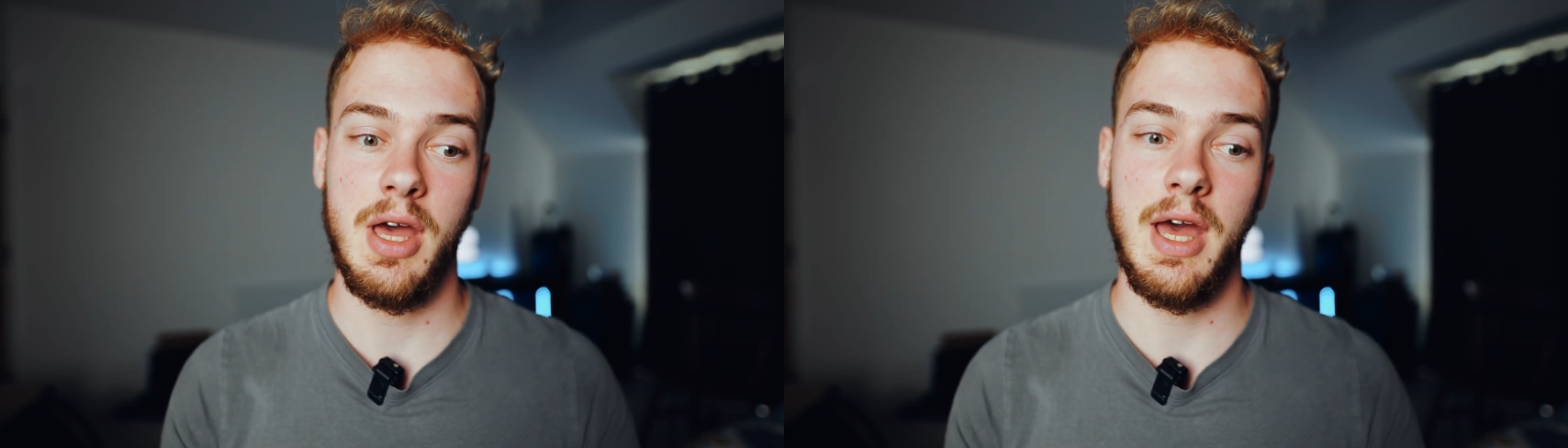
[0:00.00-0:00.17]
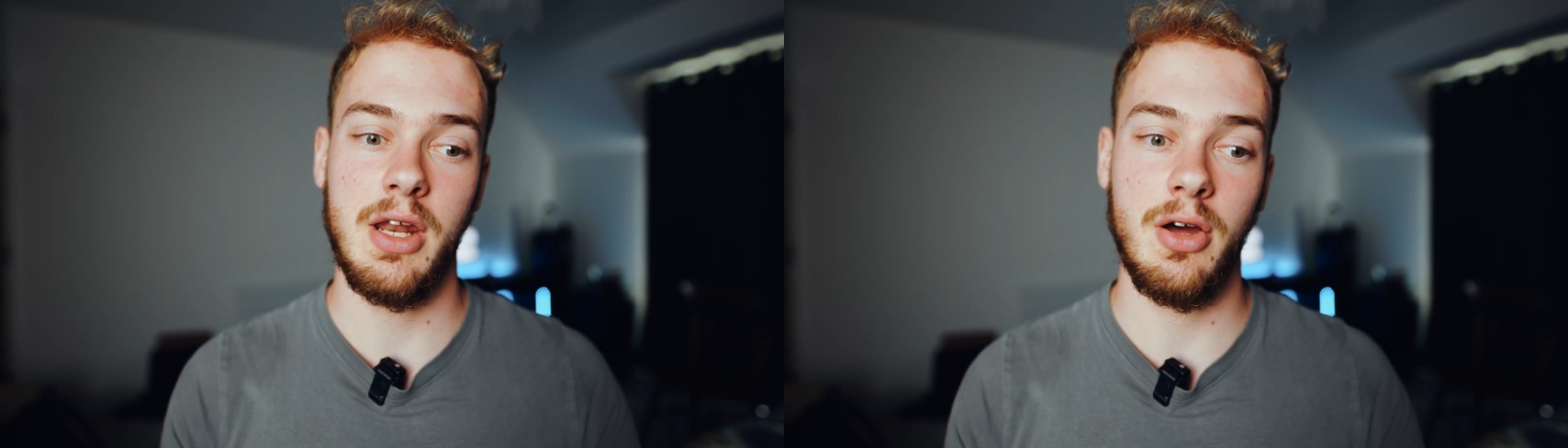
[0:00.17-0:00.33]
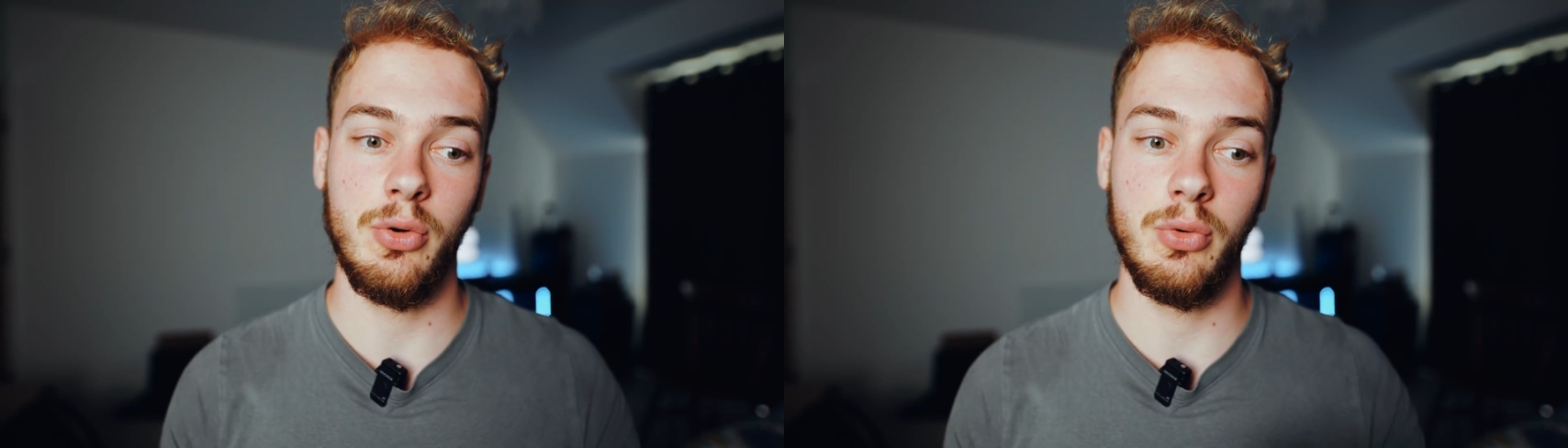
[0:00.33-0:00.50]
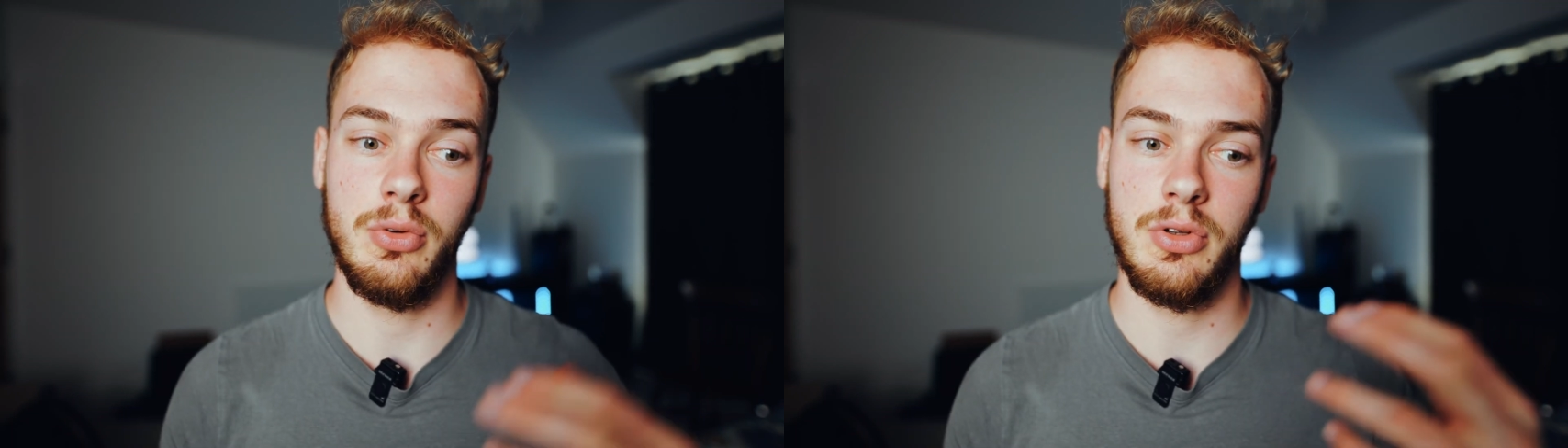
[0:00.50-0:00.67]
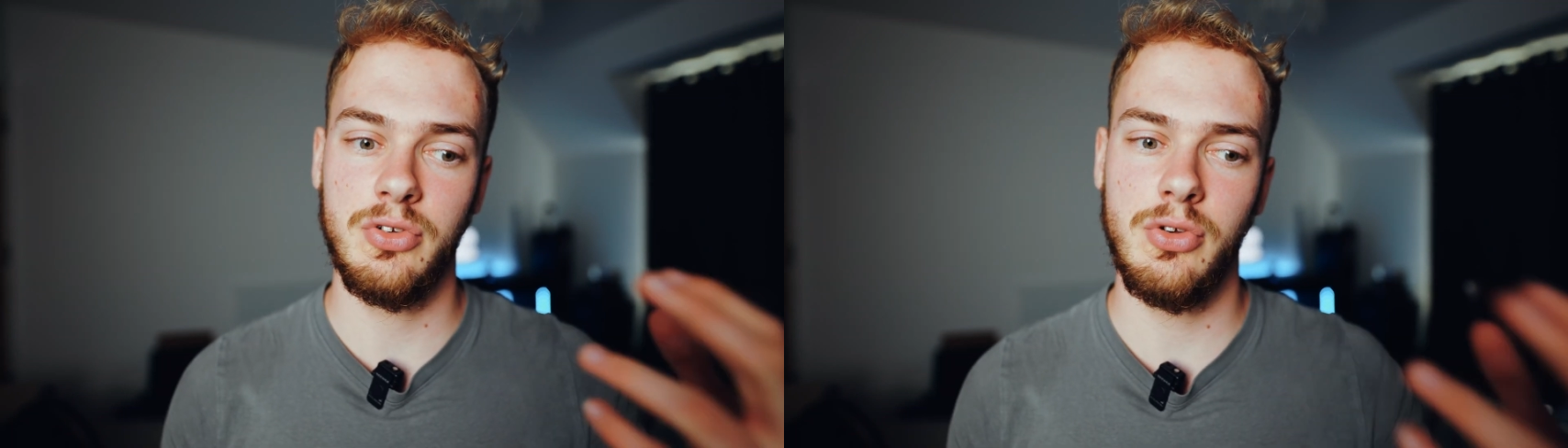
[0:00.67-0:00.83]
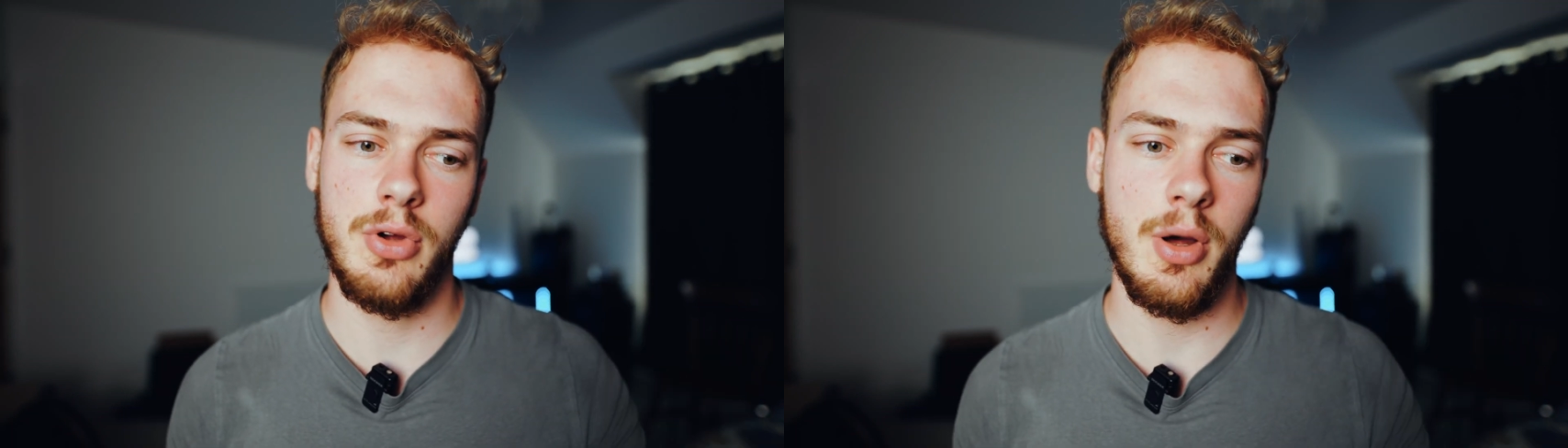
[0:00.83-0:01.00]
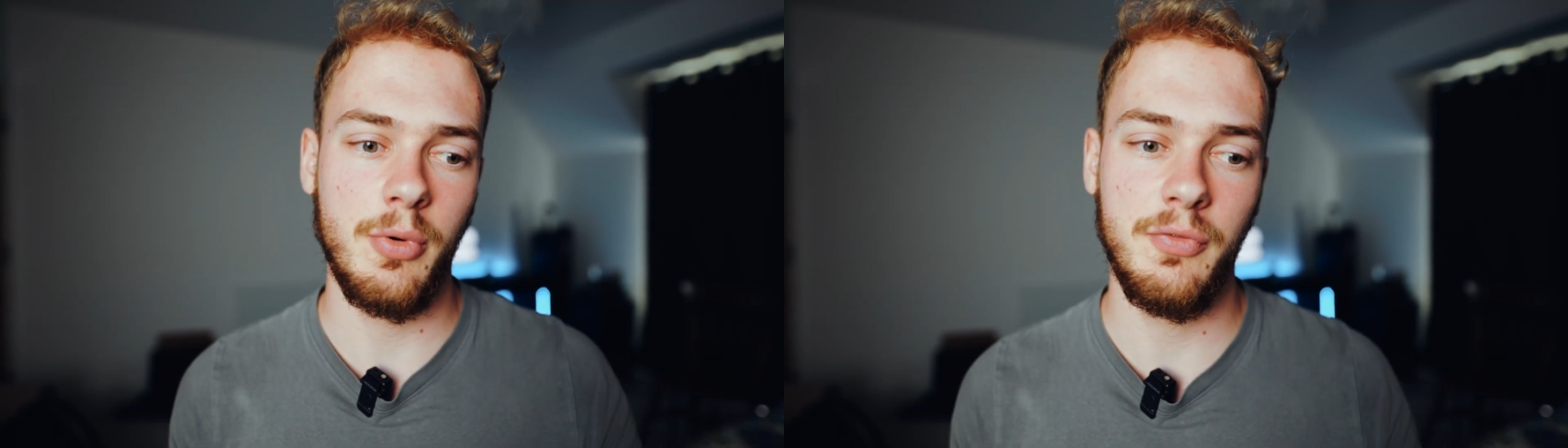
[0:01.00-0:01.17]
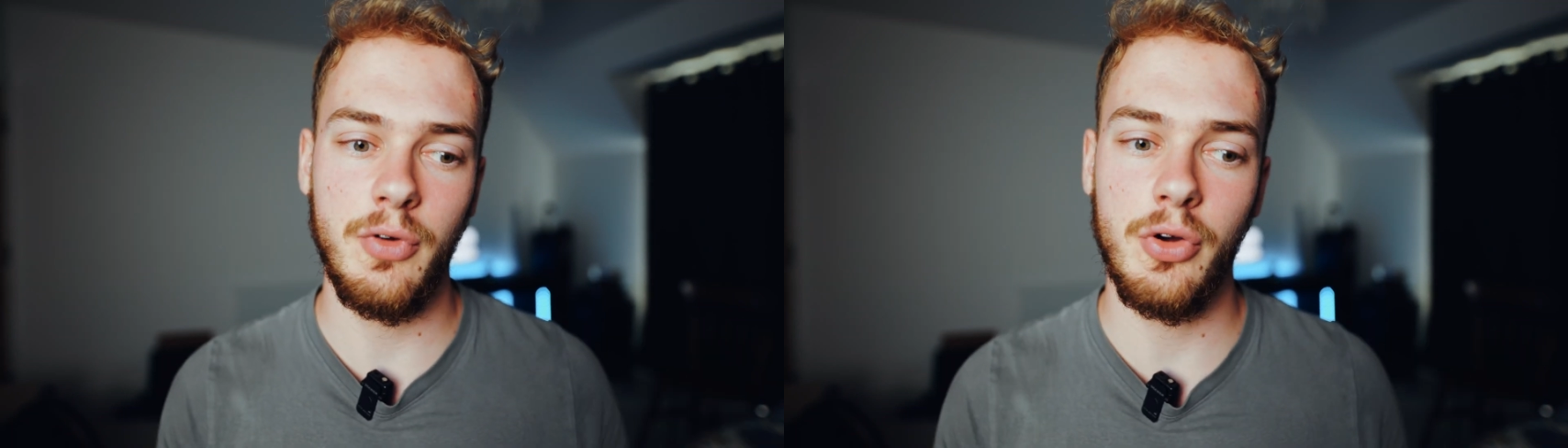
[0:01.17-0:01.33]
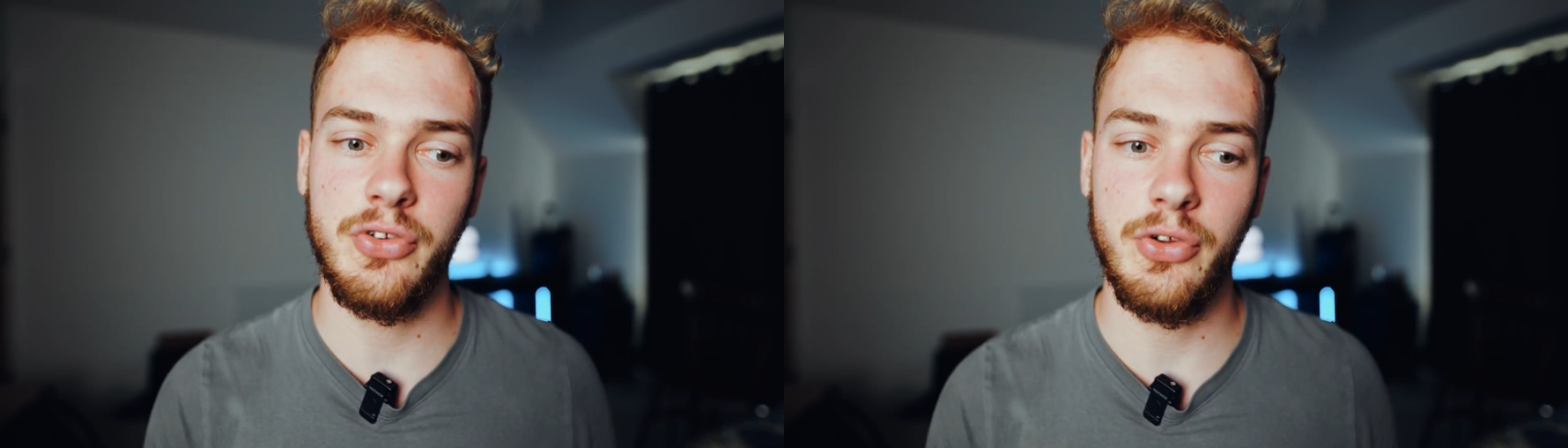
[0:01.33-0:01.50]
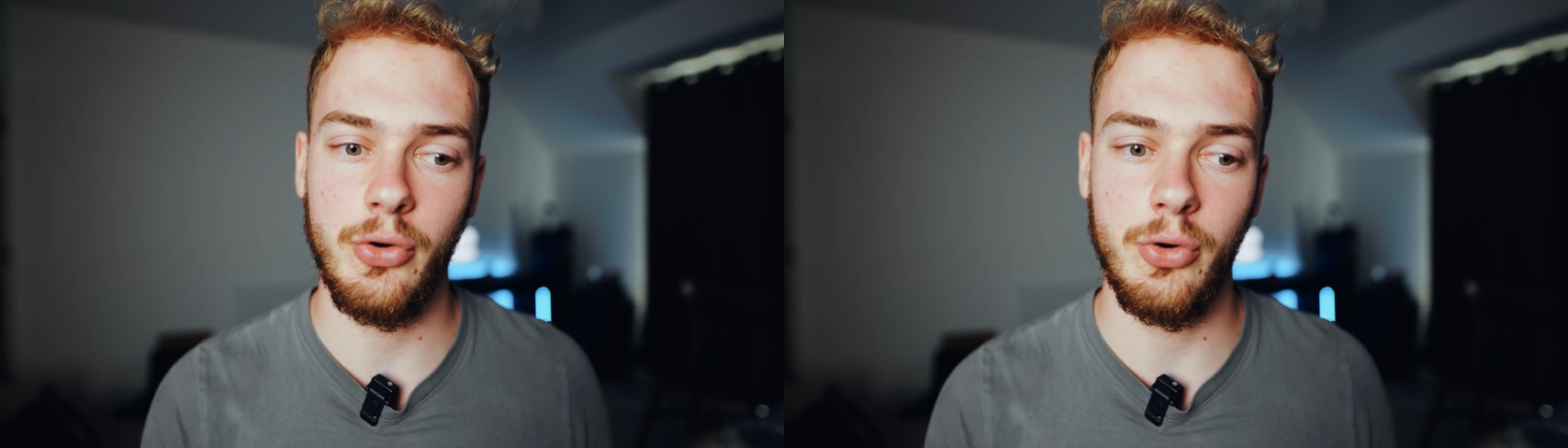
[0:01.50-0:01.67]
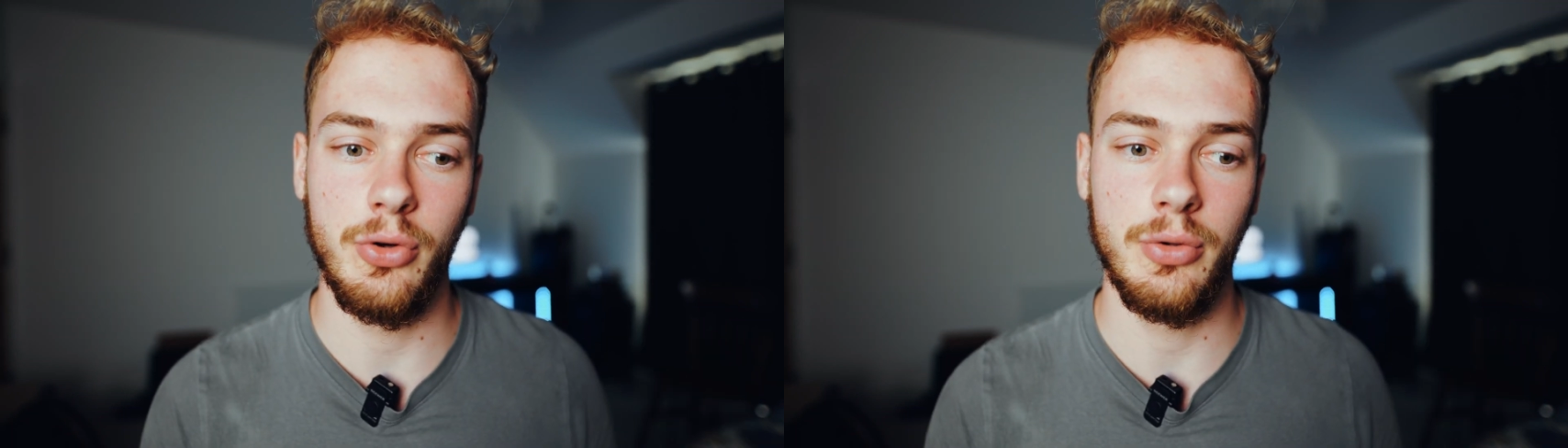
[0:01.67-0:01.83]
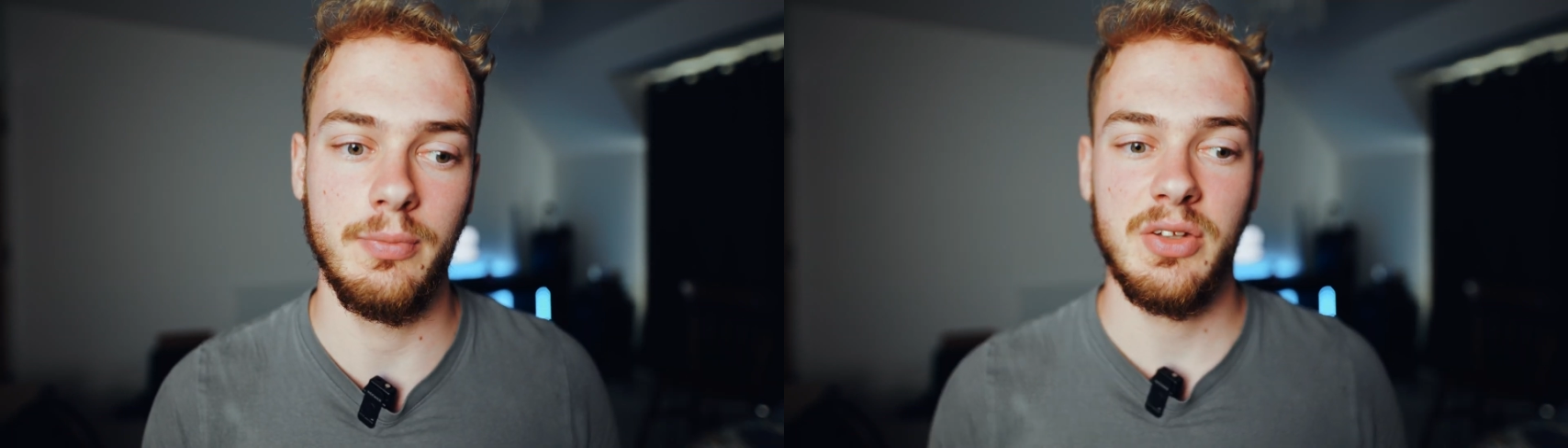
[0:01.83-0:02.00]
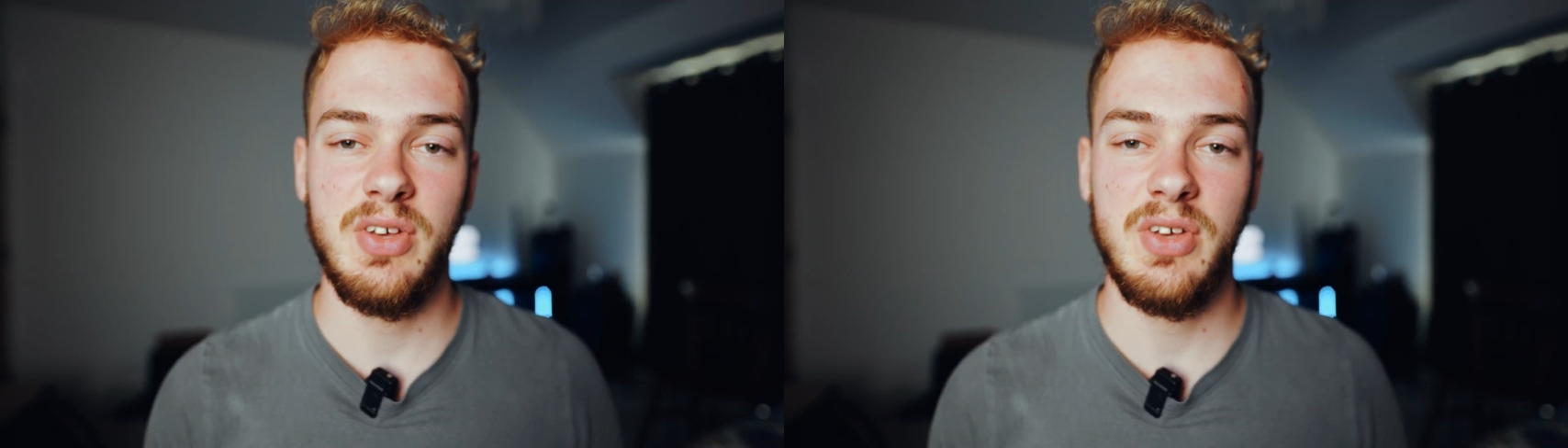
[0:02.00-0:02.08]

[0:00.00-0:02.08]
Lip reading: and I'll do a couple of vlogs or